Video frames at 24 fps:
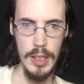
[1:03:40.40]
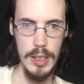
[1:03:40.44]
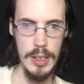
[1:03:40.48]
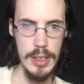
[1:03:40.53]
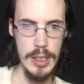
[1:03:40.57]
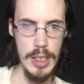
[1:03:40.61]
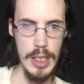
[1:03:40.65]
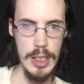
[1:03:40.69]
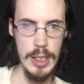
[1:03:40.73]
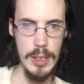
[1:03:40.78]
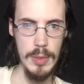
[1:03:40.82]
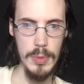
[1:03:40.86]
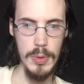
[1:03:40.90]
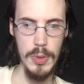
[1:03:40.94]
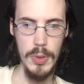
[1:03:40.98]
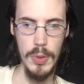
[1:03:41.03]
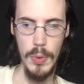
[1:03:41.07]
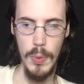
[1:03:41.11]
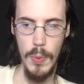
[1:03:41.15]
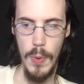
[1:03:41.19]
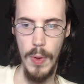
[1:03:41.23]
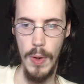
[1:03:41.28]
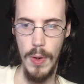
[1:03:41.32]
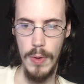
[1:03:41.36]
Sends him to
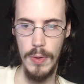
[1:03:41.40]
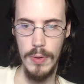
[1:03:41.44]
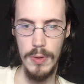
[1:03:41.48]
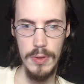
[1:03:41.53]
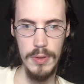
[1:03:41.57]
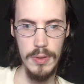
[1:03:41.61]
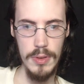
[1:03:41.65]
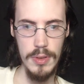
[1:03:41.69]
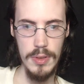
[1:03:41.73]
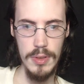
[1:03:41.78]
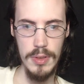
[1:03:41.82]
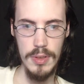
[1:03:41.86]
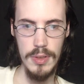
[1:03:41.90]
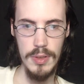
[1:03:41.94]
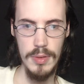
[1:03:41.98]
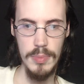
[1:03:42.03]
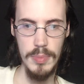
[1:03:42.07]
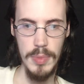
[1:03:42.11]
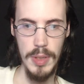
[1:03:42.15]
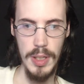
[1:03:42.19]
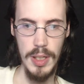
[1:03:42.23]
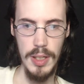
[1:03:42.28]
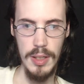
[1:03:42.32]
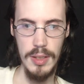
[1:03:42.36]
the wall,
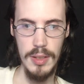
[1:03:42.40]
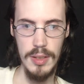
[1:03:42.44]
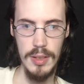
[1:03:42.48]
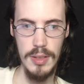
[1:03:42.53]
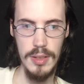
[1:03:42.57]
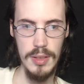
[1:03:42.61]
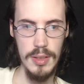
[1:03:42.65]
and